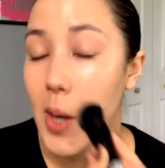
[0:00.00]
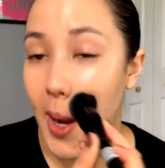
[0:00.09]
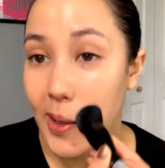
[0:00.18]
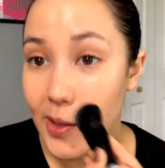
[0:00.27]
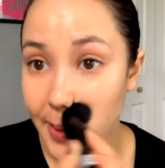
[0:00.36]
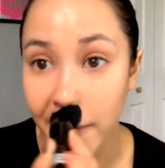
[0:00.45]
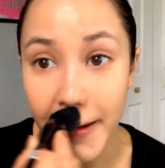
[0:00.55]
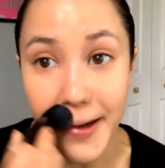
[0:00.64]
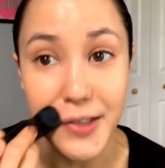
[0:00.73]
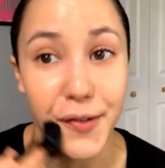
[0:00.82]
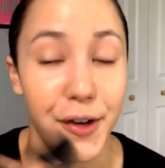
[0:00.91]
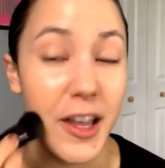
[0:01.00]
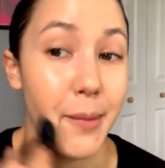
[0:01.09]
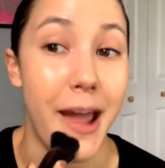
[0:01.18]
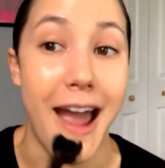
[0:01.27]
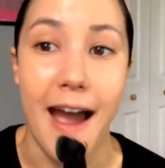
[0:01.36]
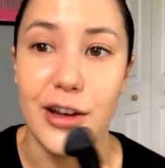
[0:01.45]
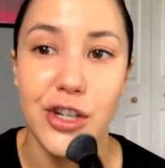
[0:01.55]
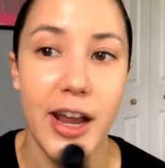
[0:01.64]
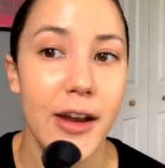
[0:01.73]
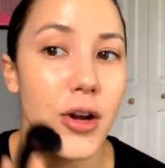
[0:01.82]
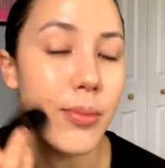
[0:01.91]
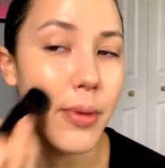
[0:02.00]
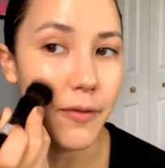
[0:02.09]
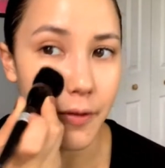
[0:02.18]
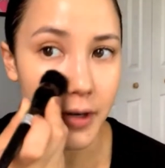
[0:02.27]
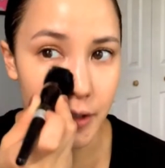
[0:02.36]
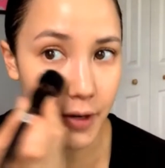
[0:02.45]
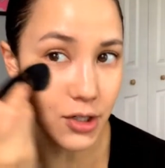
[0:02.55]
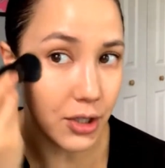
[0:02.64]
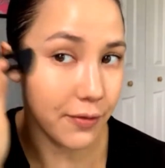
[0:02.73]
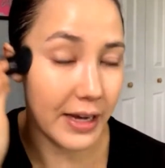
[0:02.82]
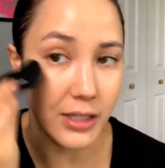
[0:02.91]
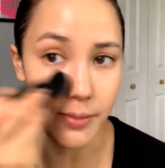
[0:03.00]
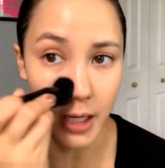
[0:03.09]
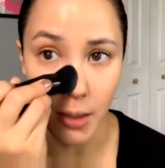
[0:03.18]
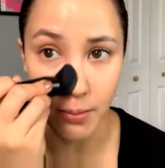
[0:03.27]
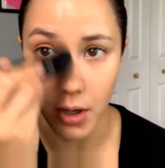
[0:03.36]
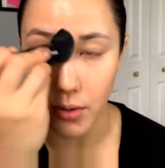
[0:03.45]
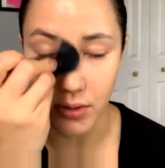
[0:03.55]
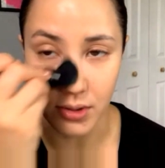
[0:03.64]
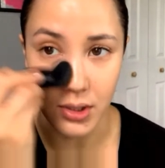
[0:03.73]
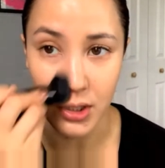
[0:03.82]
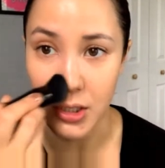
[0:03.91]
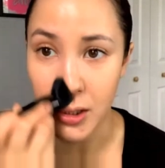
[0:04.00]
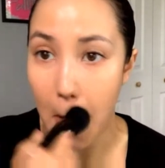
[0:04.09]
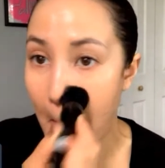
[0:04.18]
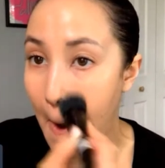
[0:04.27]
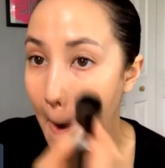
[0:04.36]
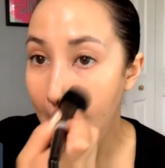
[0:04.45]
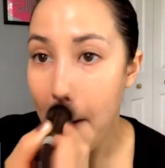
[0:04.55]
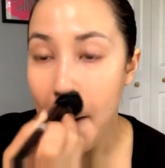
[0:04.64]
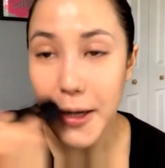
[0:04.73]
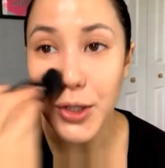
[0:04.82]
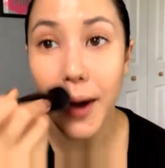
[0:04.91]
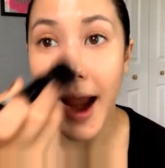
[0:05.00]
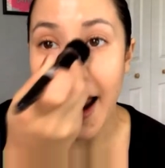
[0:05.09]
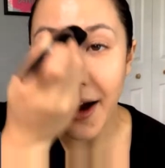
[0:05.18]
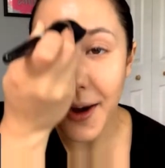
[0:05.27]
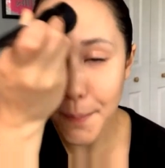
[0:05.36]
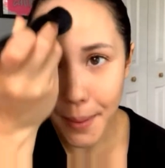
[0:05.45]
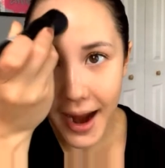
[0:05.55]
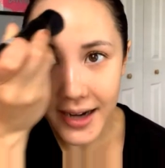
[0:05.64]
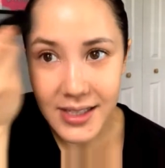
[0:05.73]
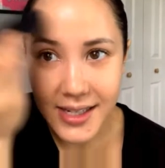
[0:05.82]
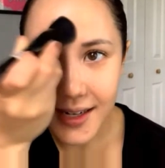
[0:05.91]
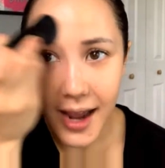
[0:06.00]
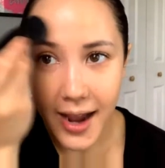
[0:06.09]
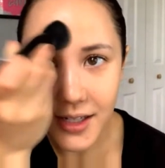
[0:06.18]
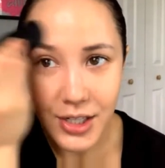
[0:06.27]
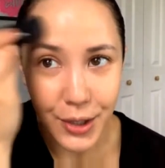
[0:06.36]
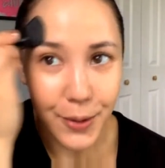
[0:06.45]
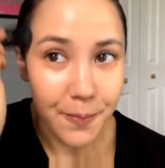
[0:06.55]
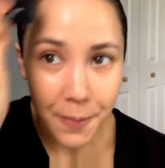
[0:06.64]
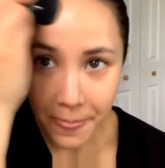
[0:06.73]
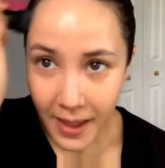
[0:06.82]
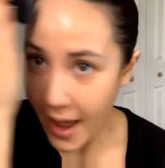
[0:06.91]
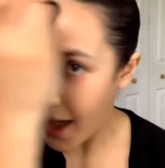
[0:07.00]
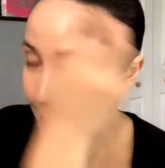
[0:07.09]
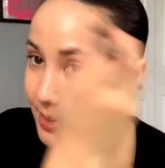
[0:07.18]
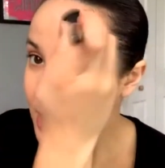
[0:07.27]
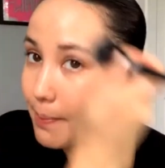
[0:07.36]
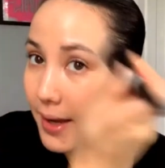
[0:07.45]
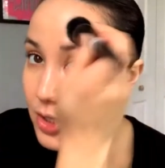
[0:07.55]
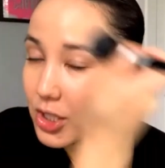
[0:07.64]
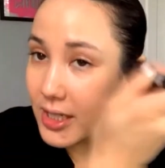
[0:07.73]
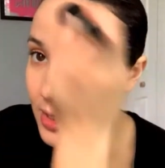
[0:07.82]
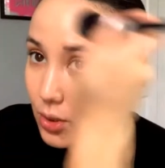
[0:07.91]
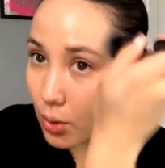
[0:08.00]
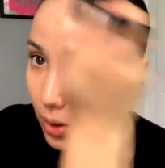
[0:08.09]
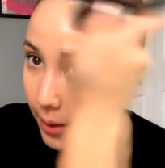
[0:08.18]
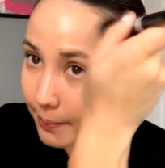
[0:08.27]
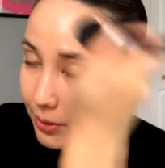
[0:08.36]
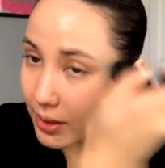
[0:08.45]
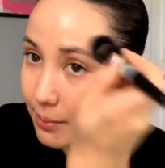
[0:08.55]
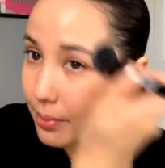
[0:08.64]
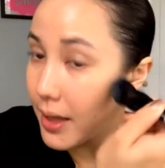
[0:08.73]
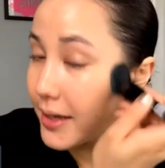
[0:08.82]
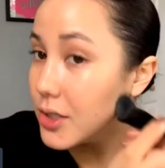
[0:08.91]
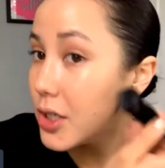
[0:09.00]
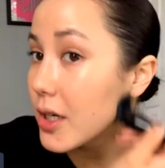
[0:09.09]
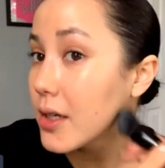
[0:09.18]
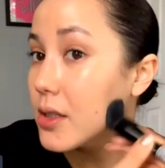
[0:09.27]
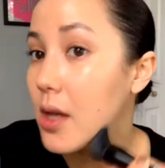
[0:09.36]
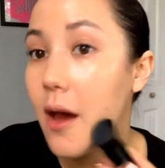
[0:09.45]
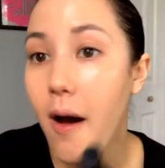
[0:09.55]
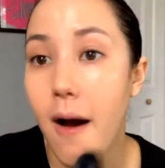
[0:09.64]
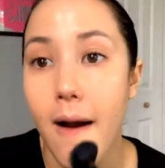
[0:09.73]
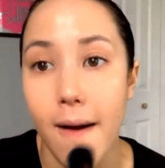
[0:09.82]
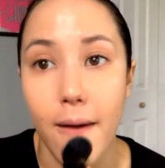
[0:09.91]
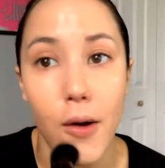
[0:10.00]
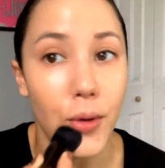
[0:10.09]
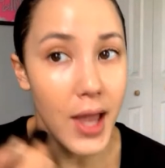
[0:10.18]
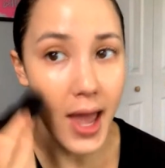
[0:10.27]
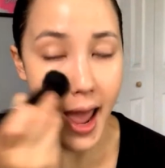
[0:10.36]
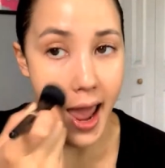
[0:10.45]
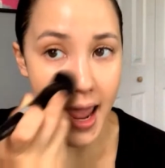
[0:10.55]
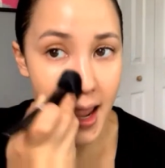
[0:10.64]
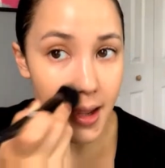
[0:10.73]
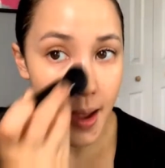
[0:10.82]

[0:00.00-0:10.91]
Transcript: I use my fingers for like my eyeshadow, but as far as your face makeup goes, let's just try our best not to. Sponges or beauty blenders are okay.